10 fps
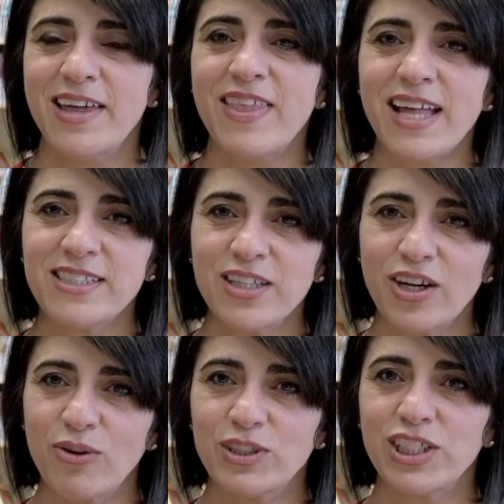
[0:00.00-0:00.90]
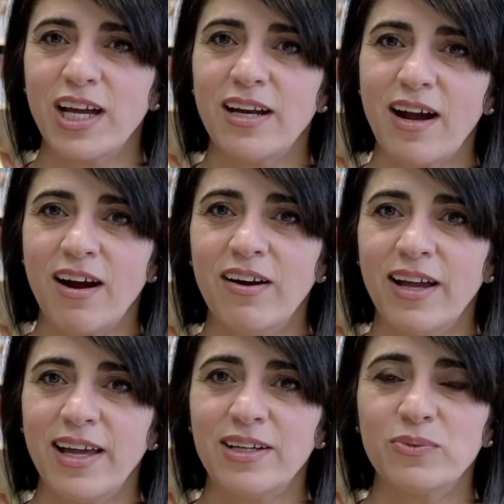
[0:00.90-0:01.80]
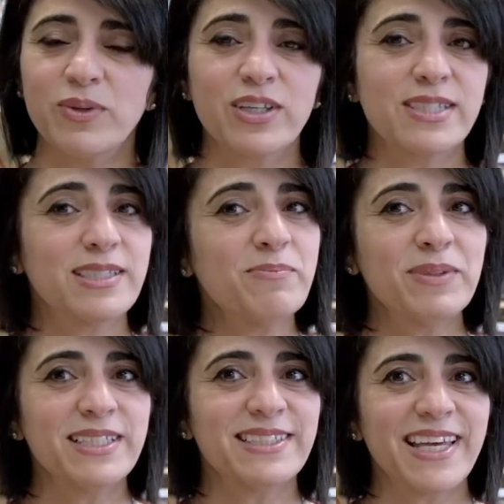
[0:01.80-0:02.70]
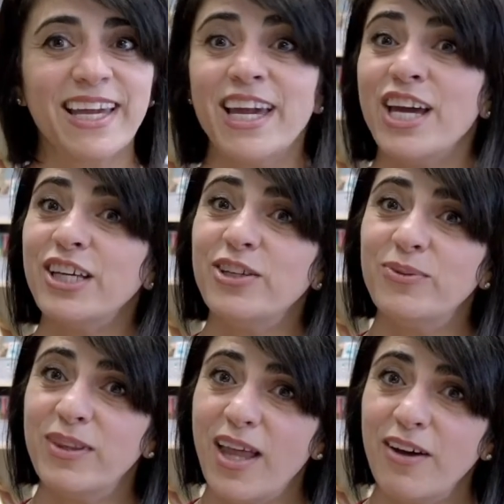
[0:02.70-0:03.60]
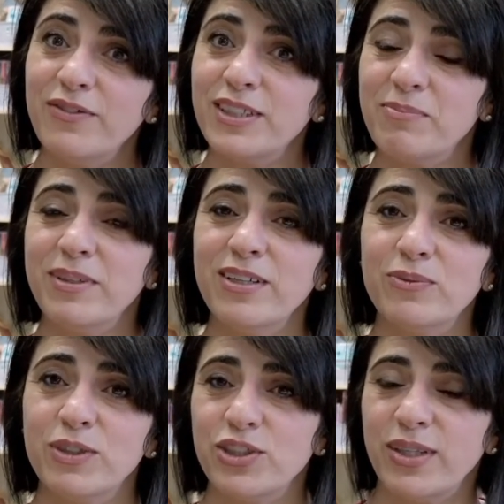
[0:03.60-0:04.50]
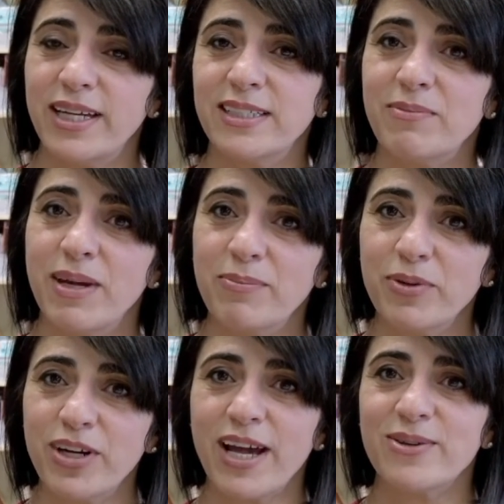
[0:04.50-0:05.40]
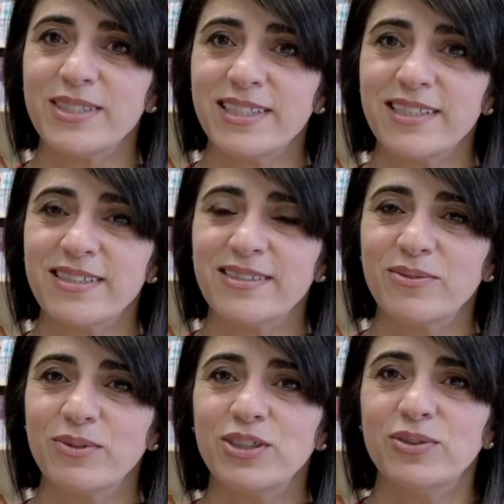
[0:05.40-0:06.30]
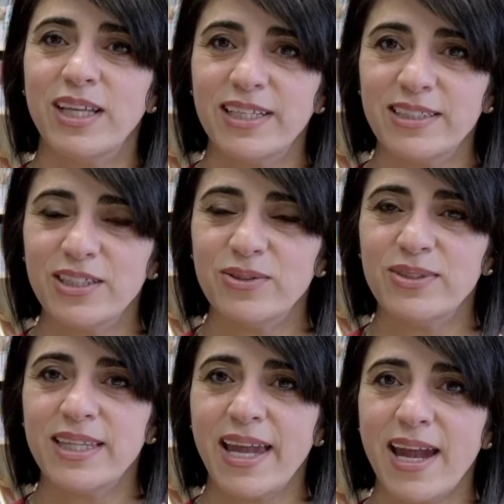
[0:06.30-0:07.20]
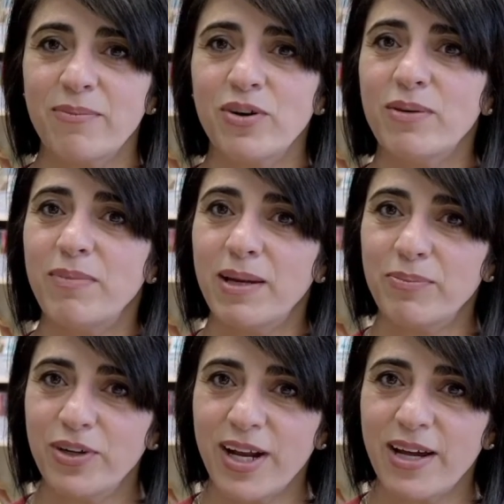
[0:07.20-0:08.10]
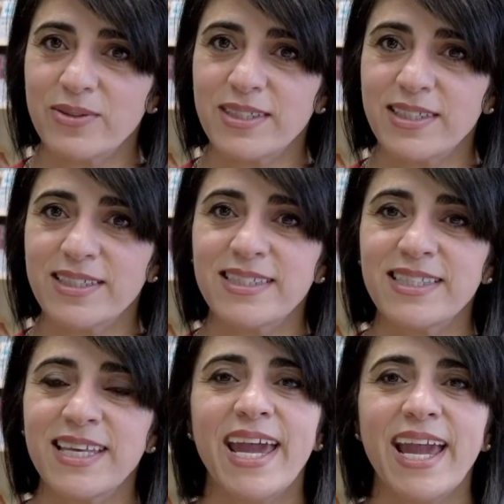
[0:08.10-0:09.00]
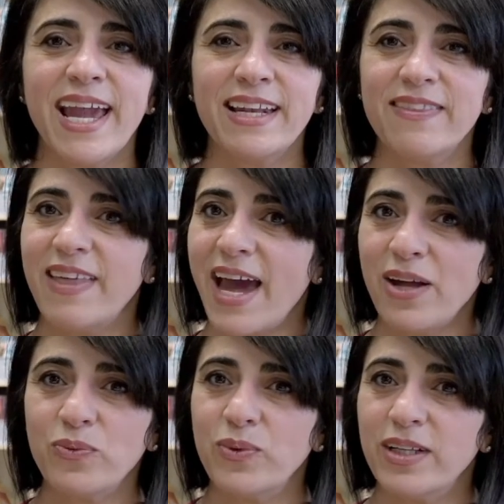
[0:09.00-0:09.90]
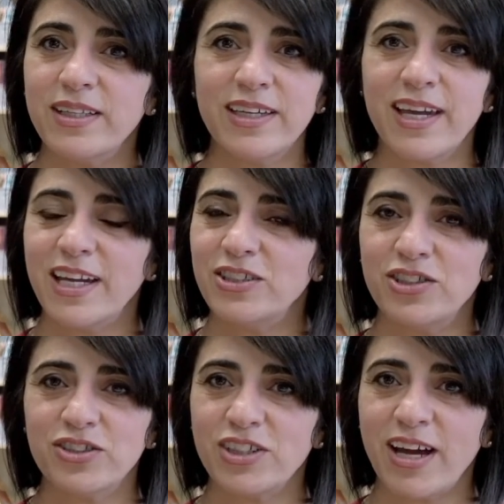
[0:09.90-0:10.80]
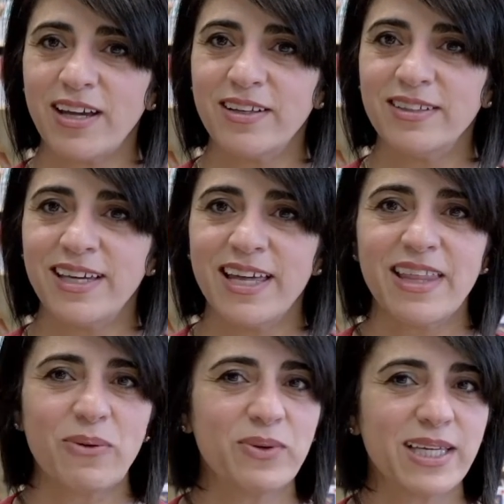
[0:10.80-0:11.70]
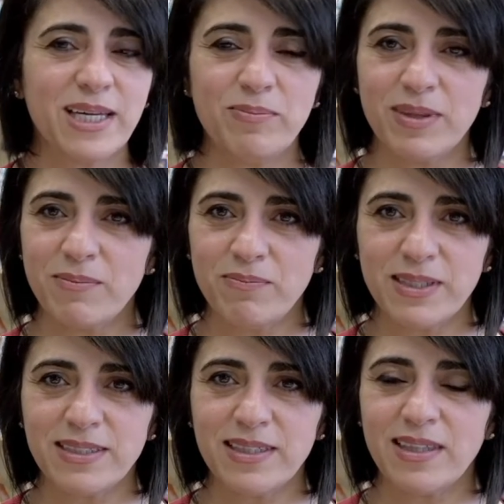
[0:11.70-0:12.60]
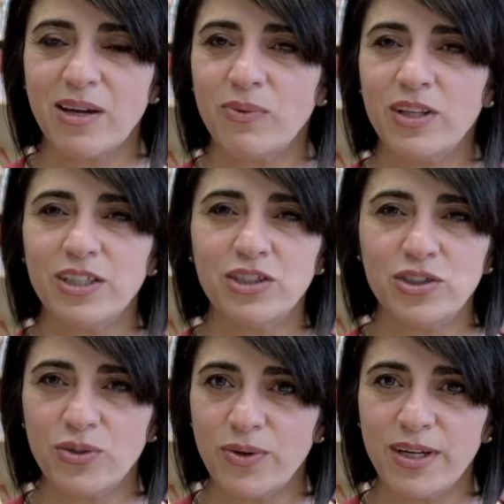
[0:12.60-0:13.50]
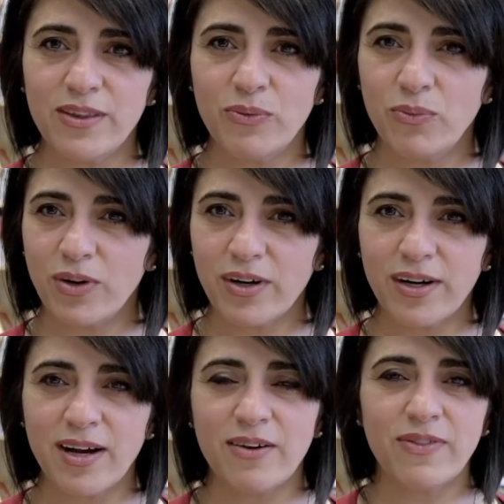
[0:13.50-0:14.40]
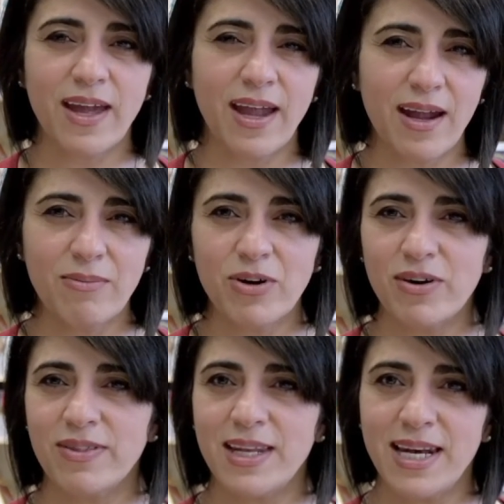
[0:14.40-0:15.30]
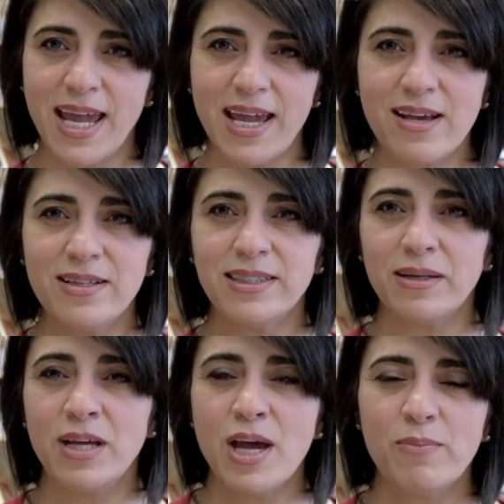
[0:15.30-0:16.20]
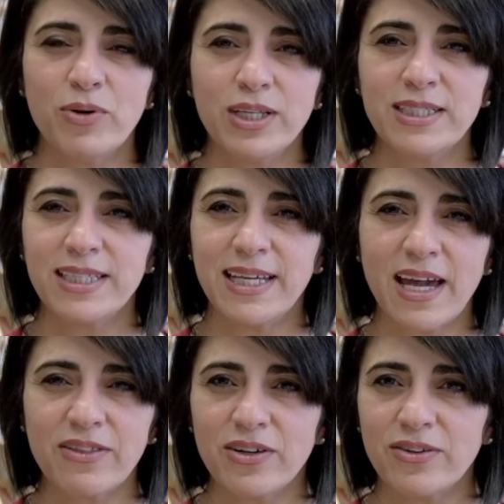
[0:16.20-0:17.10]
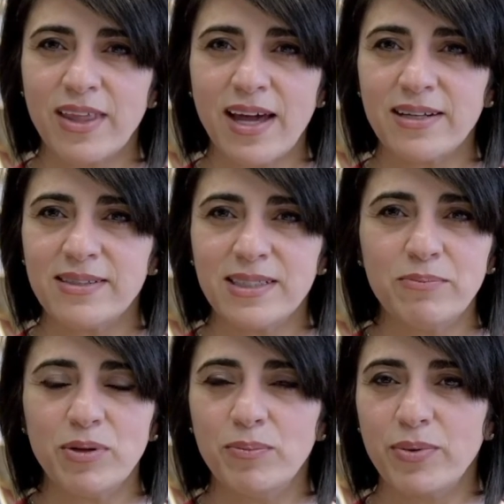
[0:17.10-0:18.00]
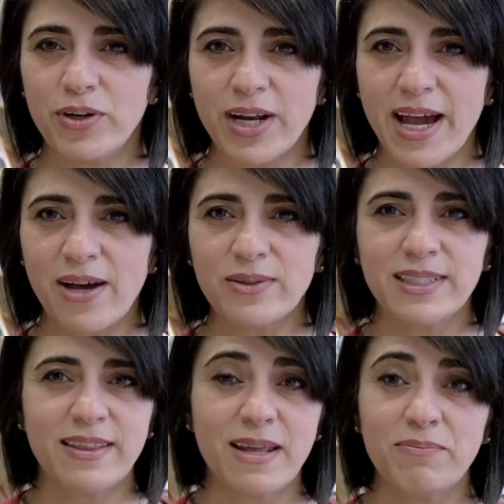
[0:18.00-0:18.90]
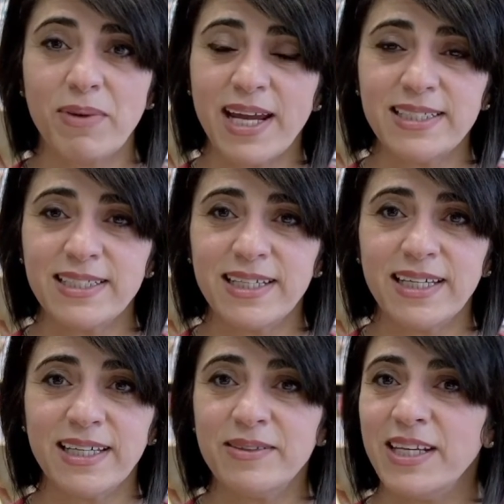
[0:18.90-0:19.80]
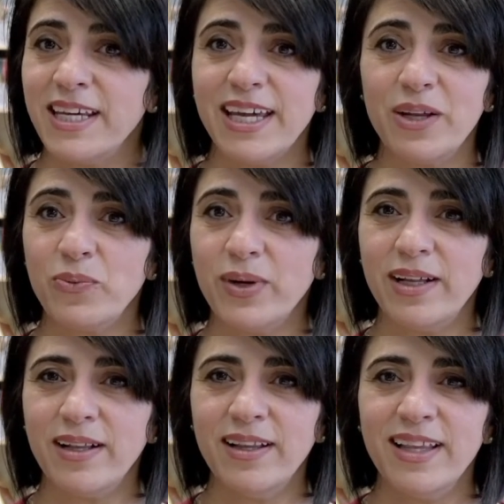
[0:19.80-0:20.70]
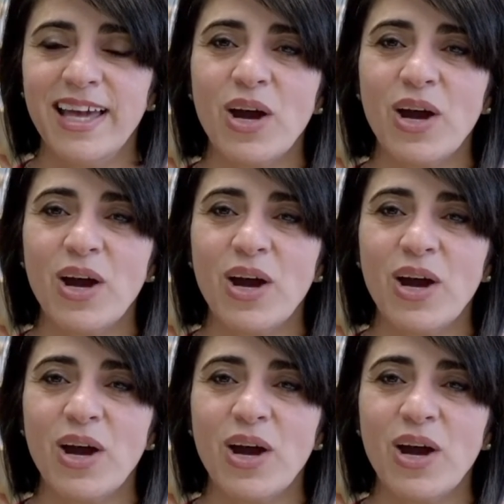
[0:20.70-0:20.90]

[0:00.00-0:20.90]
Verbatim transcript: That's the coaching on our end. We could simply say, You love to build. Would you like to make birdhouses? Would you like to use the hammer and make birdhouses? And that will engage your child. That will keep them busy. They will enjoy the work of the hammer and the nails and putting together that simple birdhouse and then painting it. It will.